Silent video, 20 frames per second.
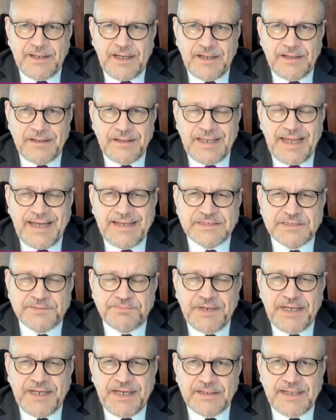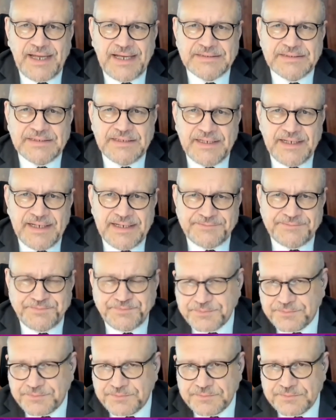in late spring next year
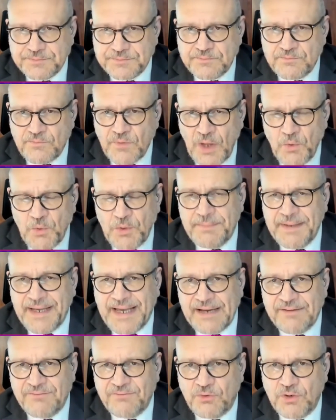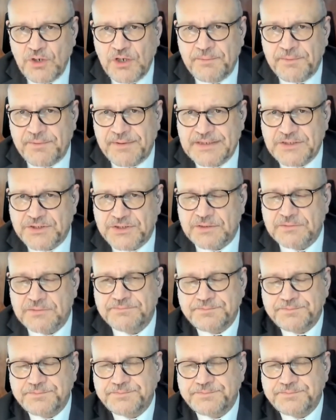it will become fully operational.